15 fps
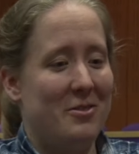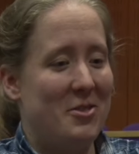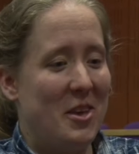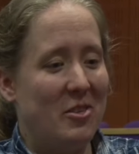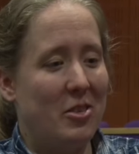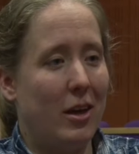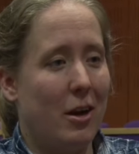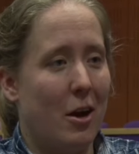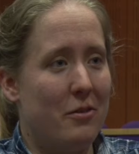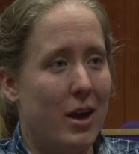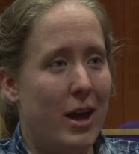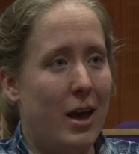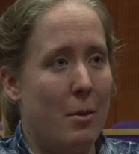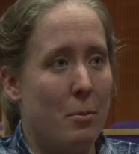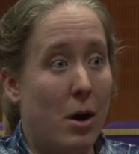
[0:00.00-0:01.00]
this thing over
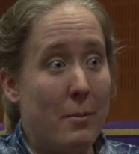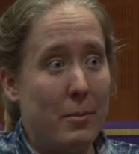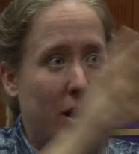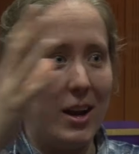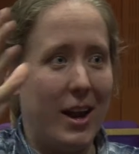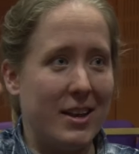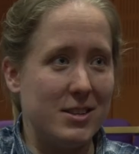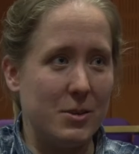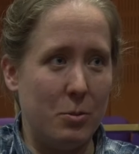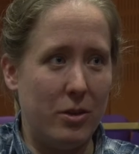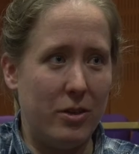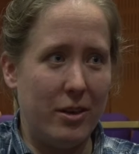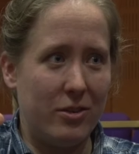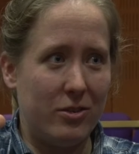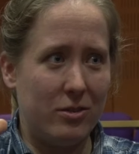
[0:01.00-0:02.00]
here might be connected
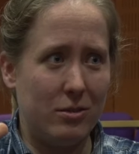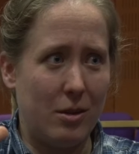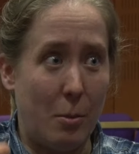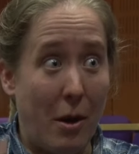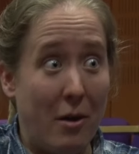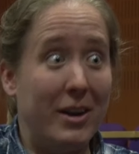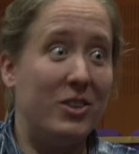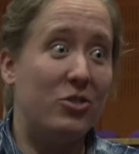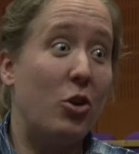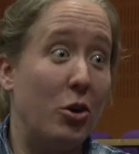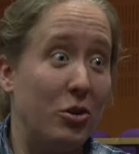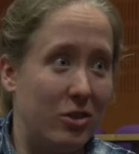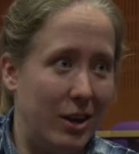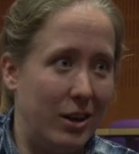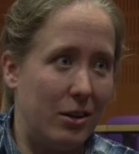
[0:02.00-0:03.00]
with this apparently
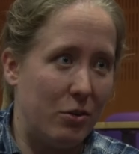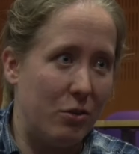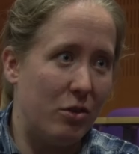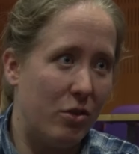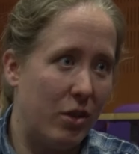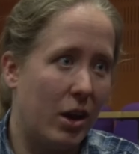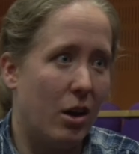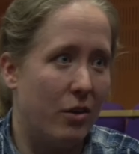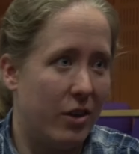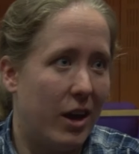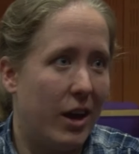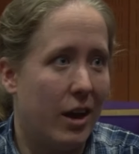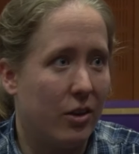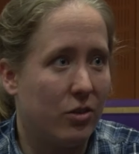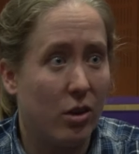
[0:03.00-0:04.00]
totally different thing over
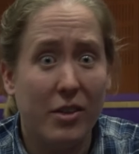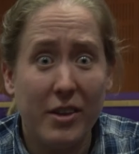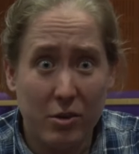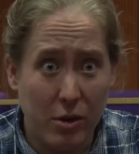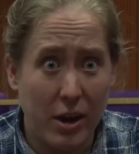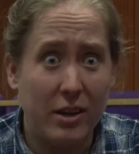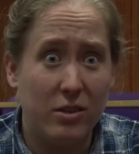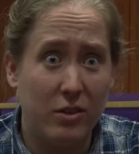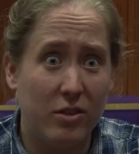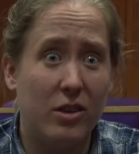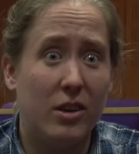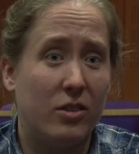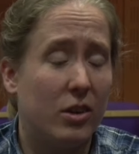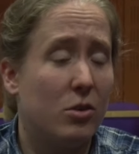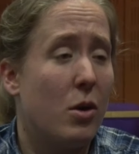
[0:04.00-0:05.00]
here. So mm. I think
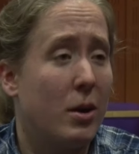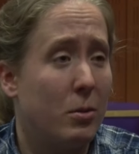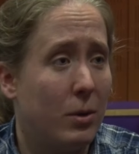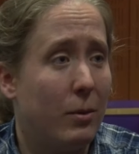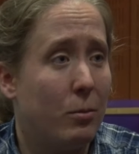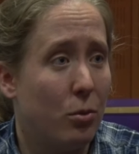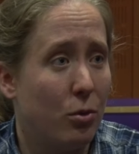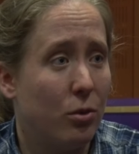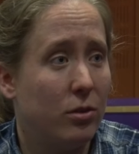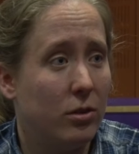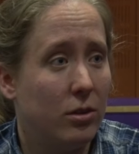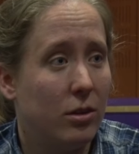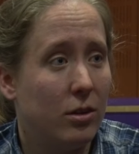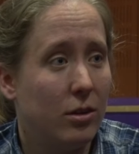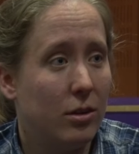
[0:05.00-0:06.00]
creativity is incredibly important.
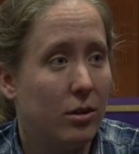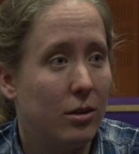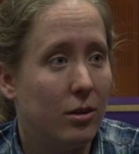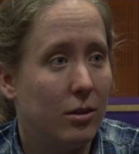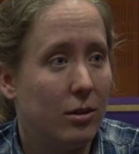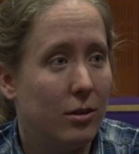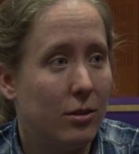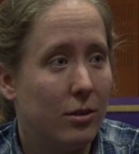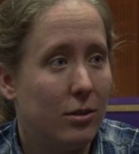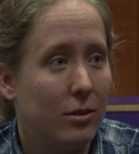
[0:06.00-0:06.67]
Mm. Oh,